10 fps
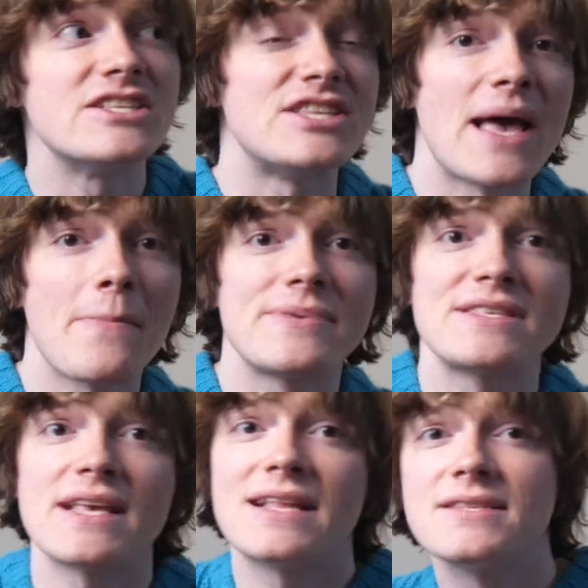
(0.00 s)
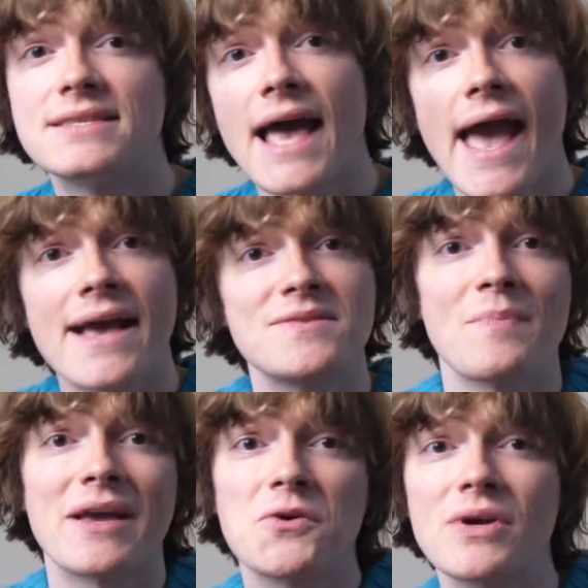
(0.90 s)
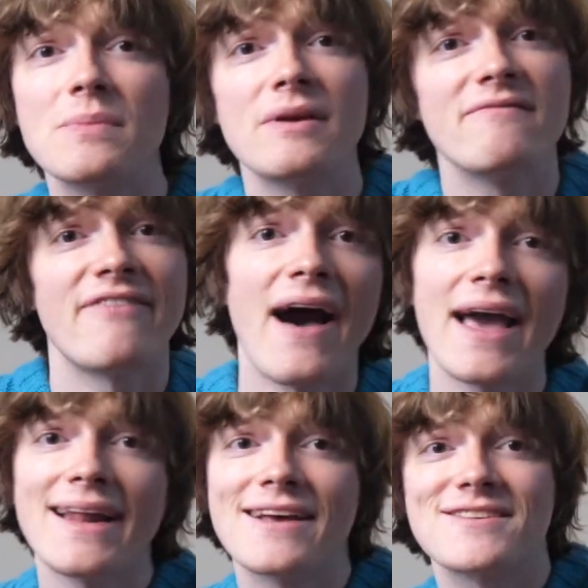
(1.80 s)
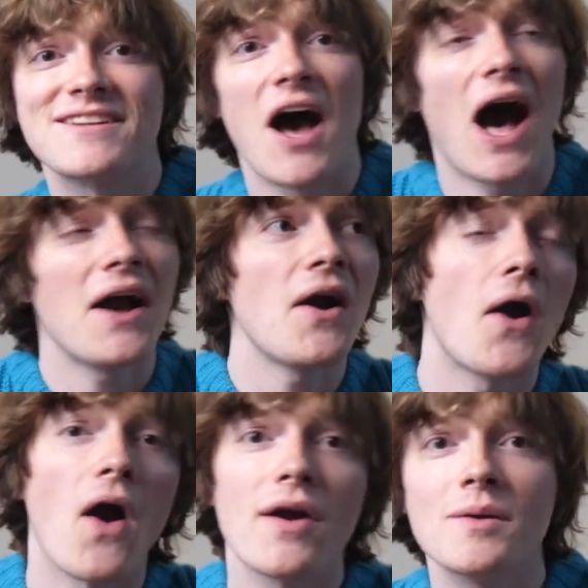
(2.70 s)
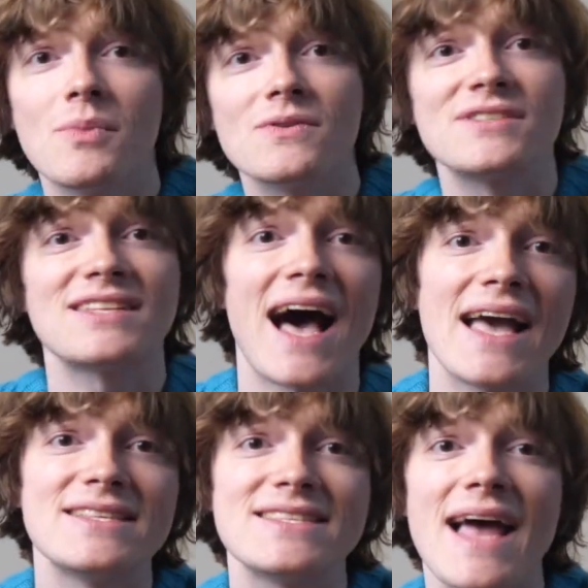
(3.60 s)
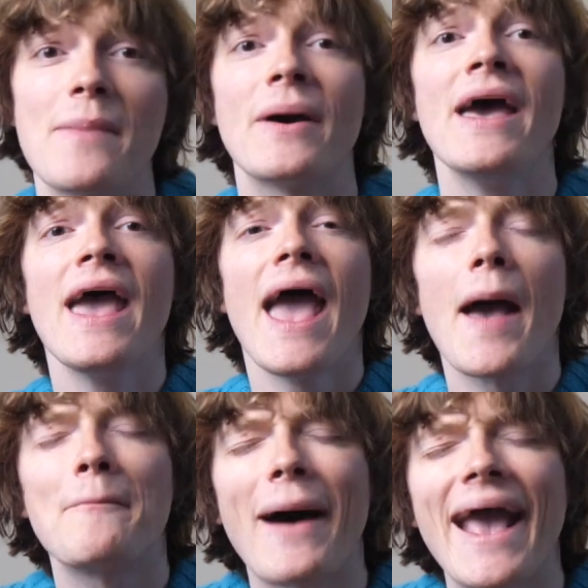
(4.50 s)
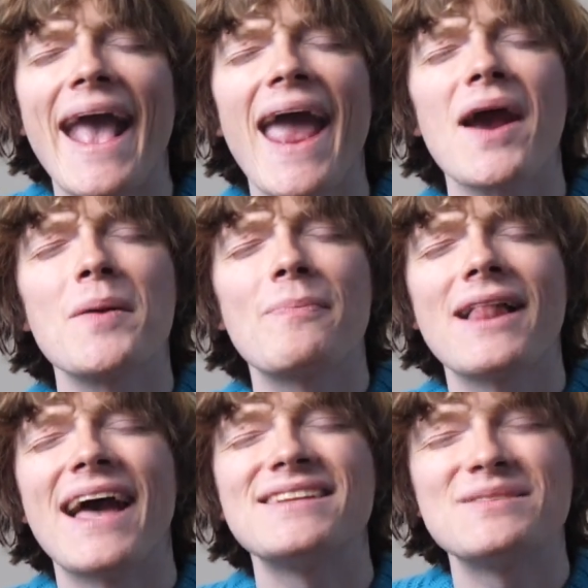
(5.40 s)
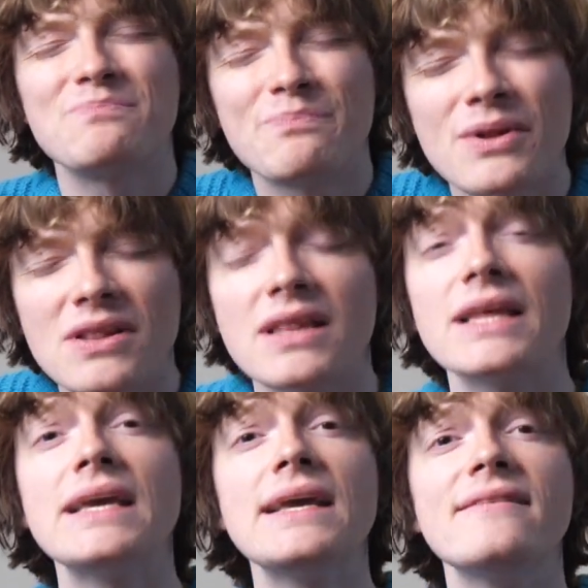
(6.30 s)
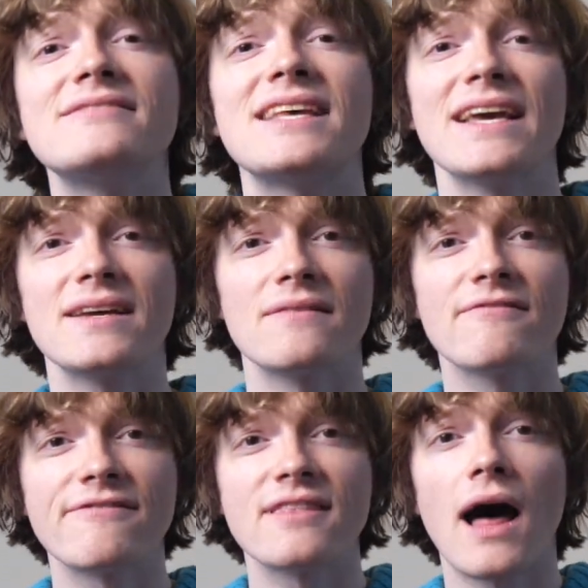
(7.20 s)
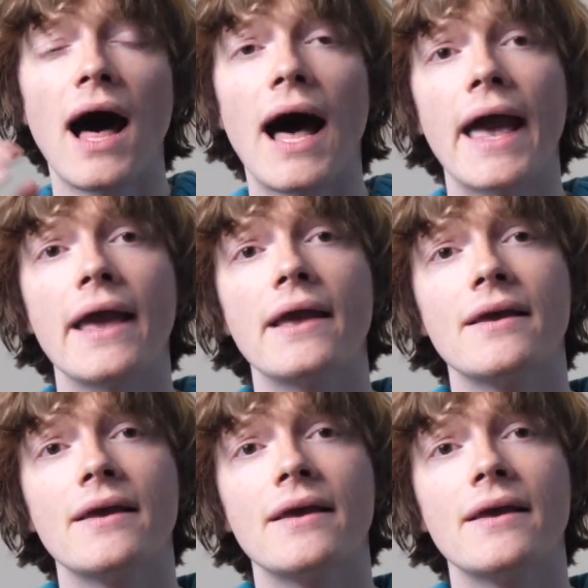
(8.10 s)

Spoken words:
zips and zags. My creeping vine has an unguardable sidestep, and my air plant believes it can fly.